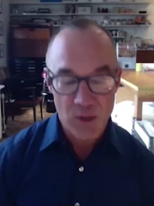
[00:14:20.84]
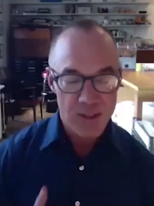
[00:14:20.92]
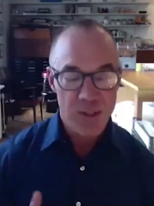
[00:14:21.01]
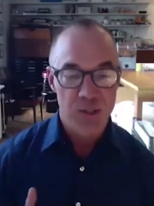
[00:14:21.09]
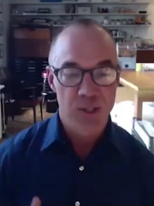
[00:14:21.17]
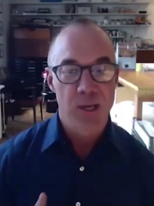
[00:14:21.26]
on
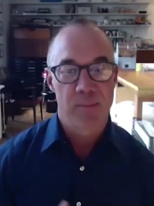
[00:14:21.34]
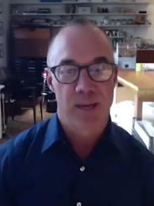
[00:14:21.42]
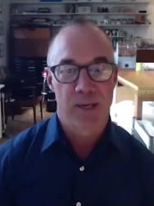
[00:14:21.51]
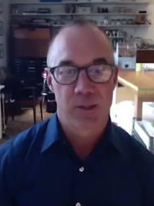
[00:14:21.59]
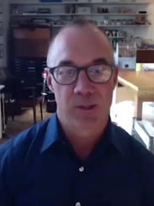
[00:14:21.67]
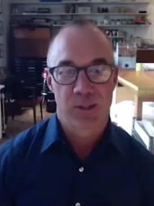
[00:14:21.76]
the ship,
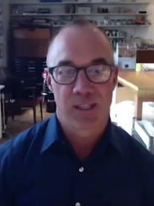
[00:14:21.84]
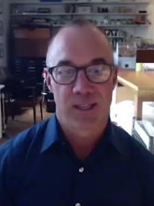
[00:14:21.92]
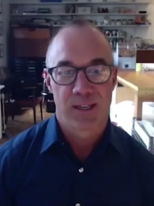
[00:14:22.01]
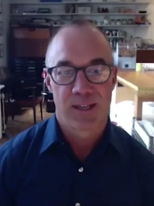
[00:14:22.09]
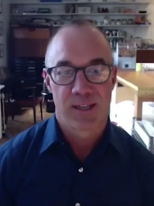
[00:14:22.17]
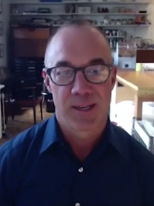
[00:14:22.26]

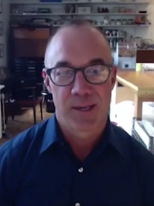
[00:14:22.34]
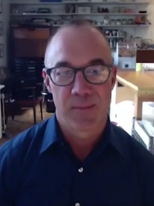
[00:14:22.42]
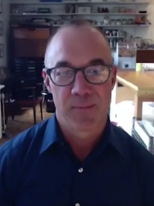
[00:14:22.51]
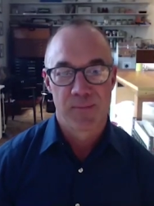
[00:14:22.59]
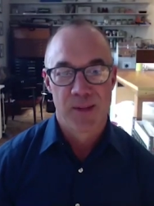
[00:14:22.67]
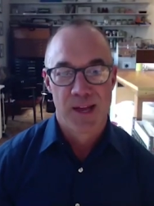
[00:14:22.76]
actually.
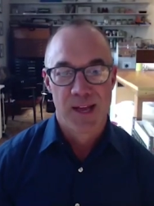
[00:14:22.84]
Um,